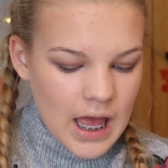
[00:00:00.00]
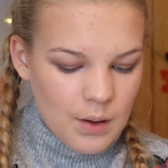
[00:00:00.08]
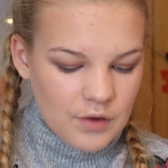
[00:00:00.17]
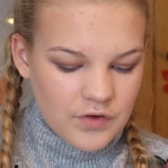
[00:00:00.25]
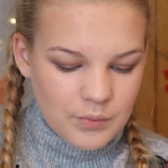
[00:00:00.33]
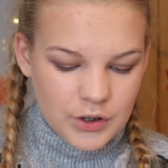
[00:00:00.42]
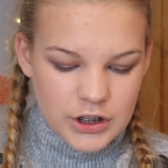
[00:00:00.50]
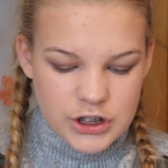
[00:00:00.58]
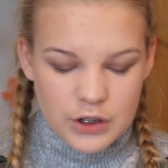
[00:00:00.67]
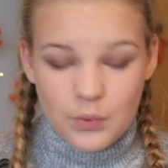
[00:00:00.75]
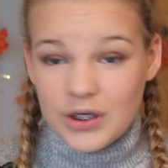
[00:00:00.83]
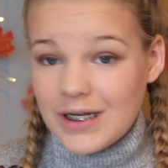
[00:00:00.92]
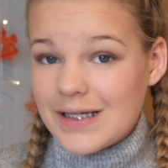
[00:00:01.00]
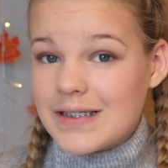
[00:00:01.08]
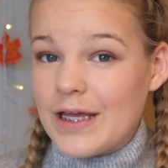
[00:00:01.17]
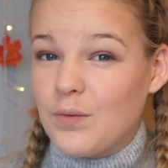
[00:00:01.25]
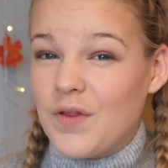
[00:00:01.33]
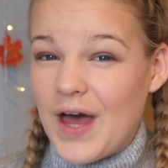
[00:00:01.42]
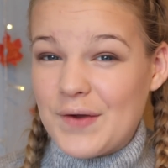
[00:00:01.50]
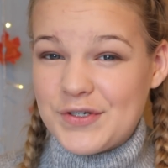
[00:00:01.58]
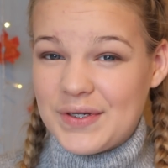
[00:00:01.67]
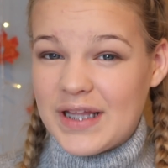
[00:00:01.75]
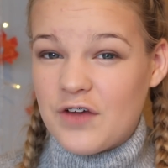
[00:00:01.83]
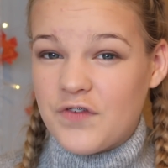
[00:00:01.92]
However, I'm going to show you what it looks like without
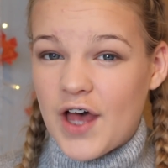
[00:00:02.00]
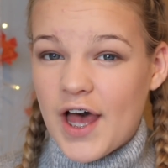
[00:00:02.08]
doing that